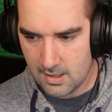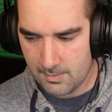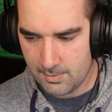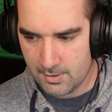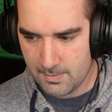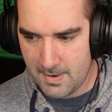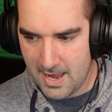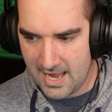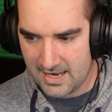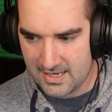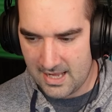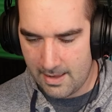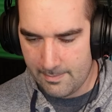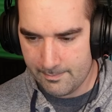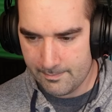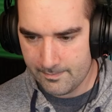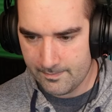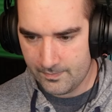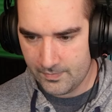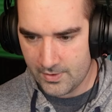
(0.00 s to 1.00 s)
you able to back up?
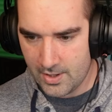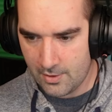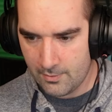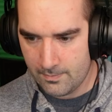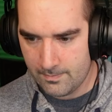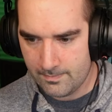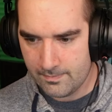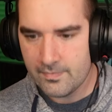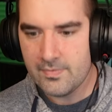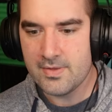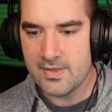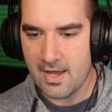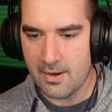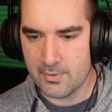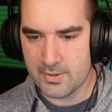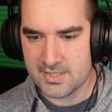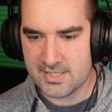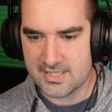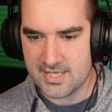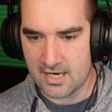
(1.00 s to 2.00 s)
No. That
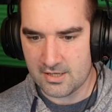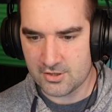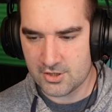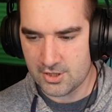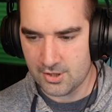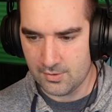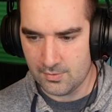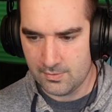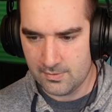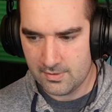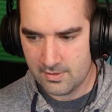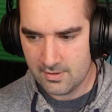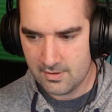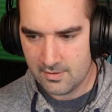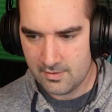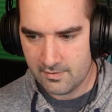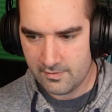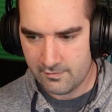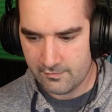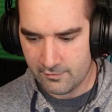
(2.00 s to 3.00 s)
one's stuck too.
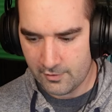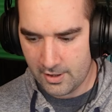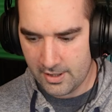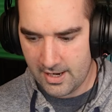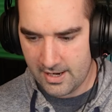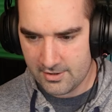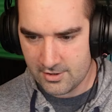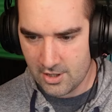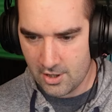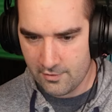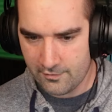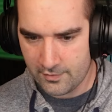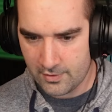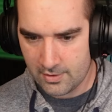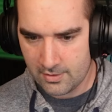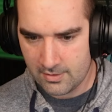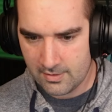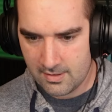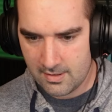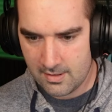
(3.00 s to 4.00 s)
Front end
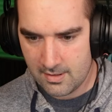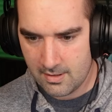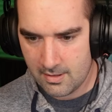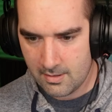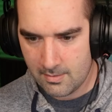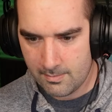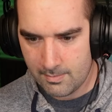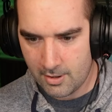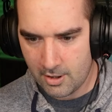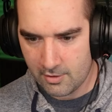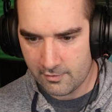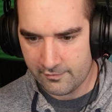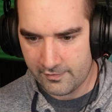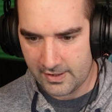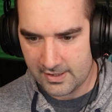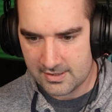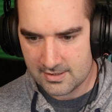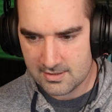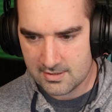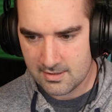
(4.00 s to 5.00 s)
over.
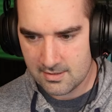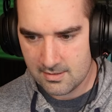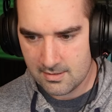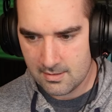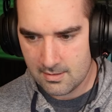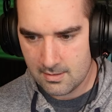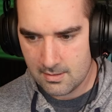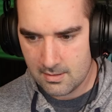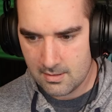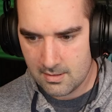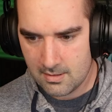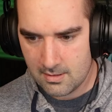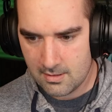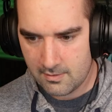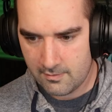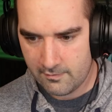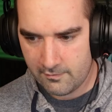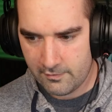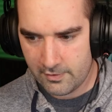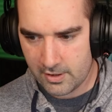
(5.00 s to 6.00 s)
Perfect.
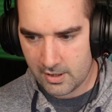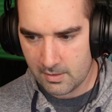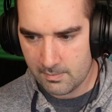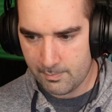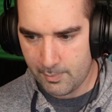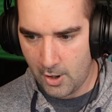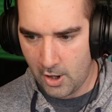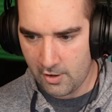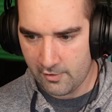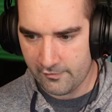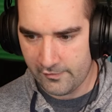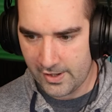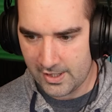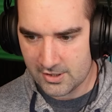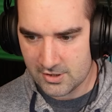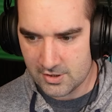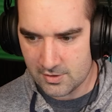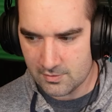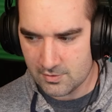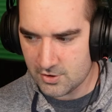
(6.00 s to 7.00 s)
Freaking
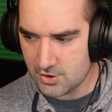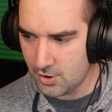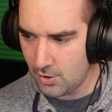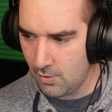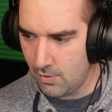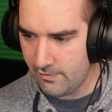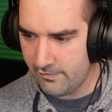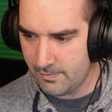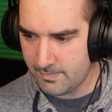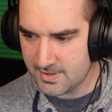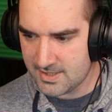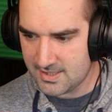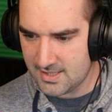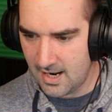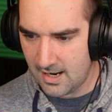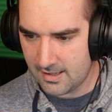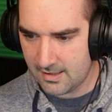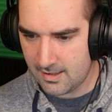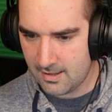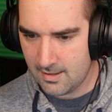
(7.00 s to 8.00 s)
perfect, dude. Two of them
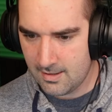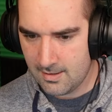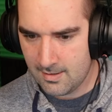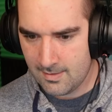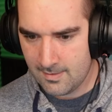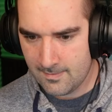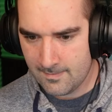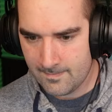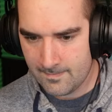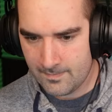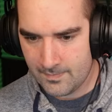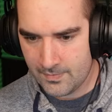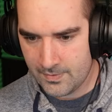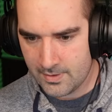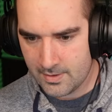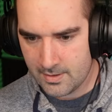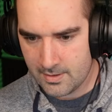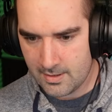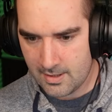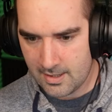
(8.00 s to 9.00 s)
stuck.
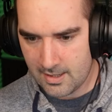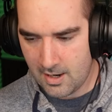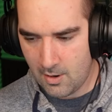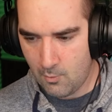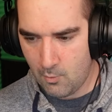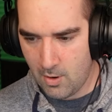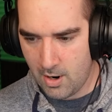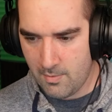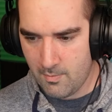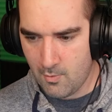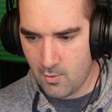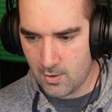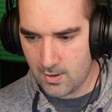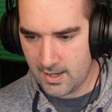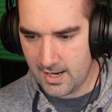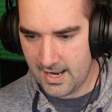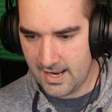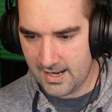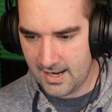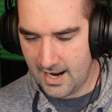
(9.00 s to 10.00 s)
I got one more
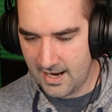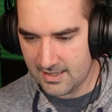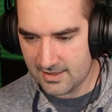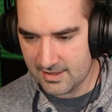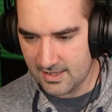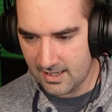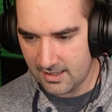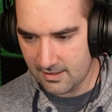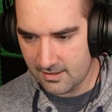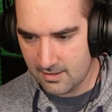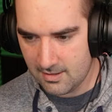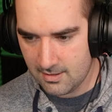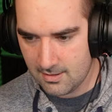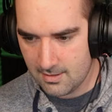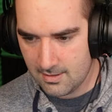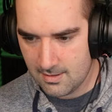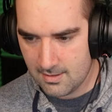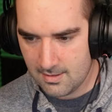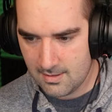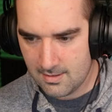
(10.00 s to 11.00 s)
hit, I think.
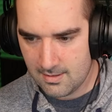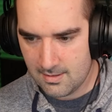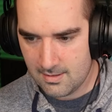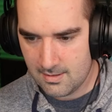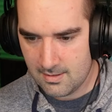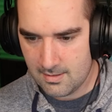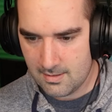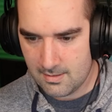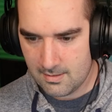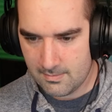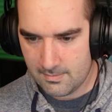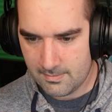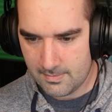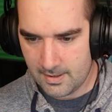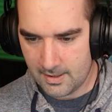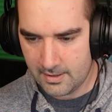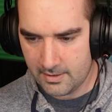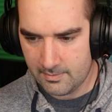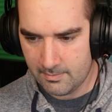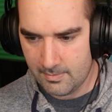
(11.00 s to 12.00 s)

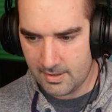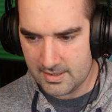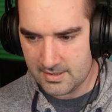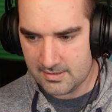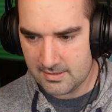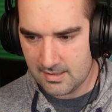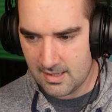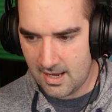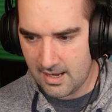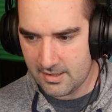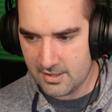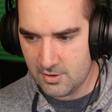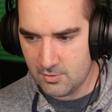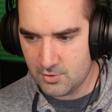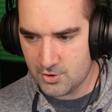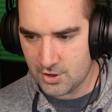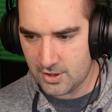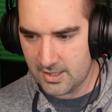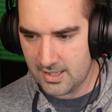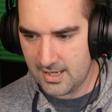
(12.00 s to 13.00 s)
I
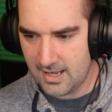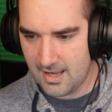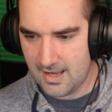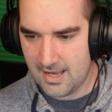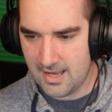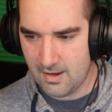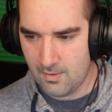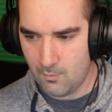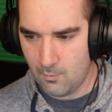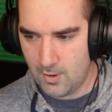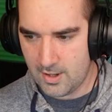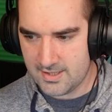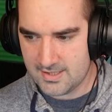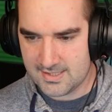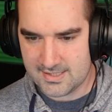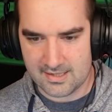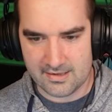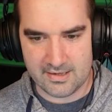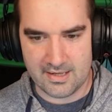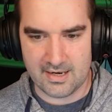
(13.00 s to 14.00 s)
usually get hit
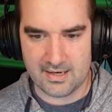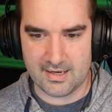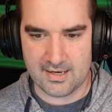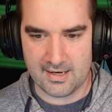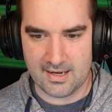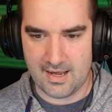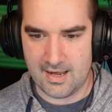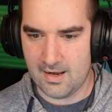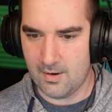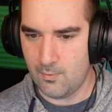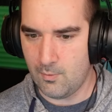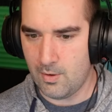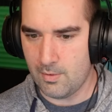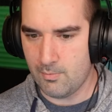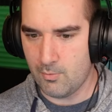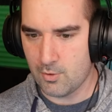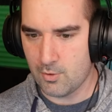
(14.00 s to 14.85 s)
once and then I can get hit one